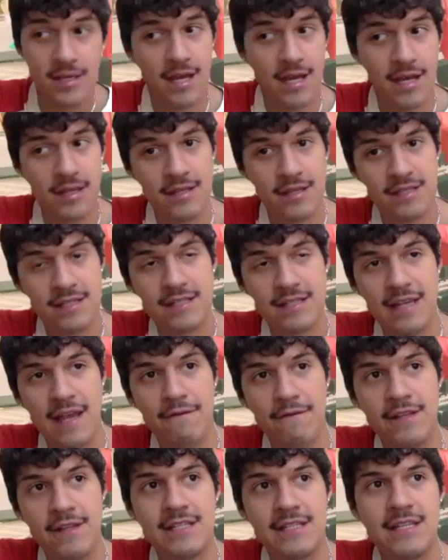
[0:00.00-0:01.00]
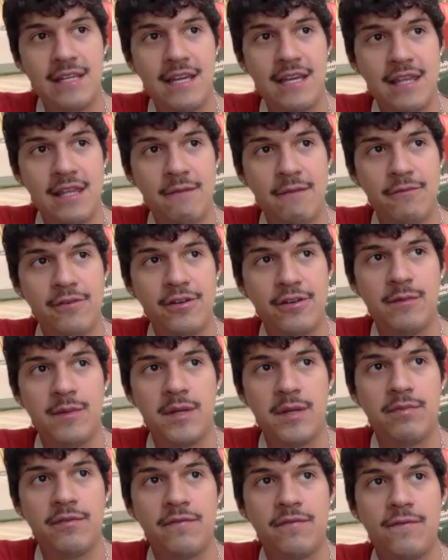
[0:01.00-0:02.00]
the 17th, I'm going to
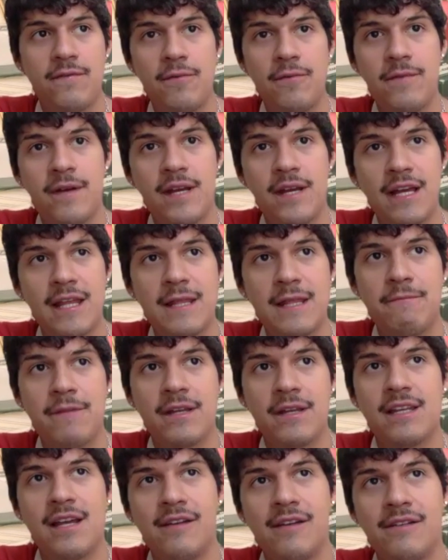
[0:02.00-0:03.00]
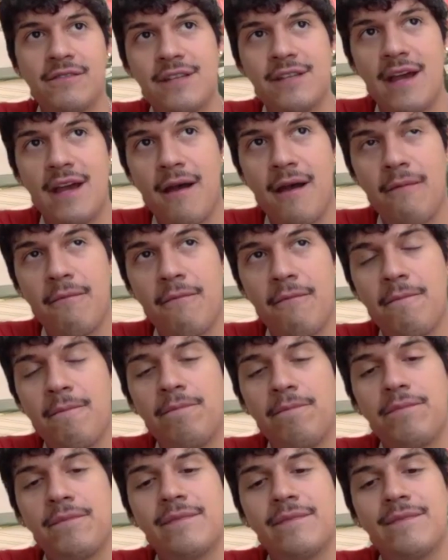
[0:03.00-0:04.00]
be performing in the McDonald's app.
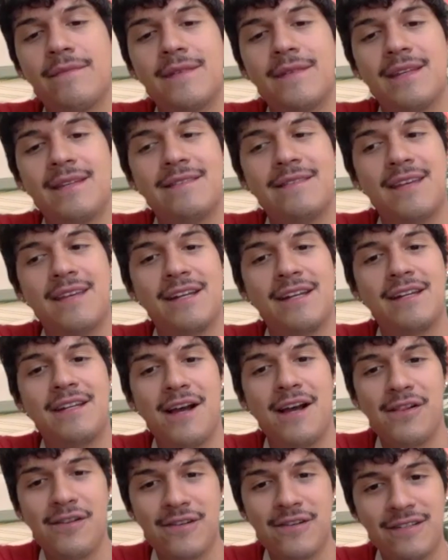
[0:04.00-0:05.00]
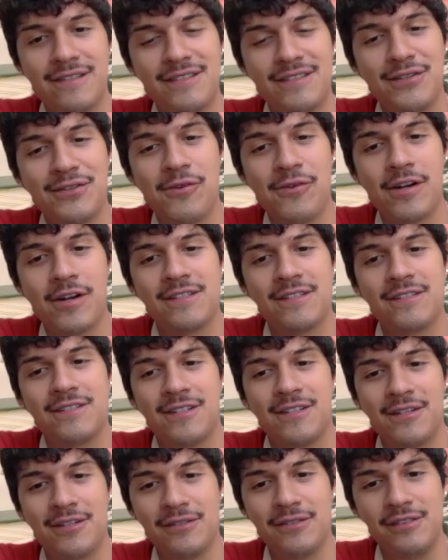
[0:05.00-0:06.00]
It's like $1 to watch the
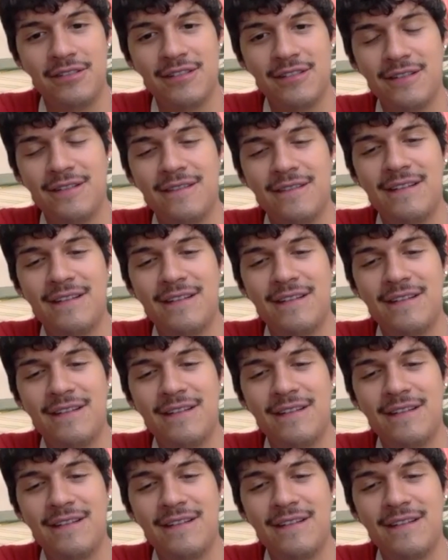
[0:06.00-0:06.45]
show. So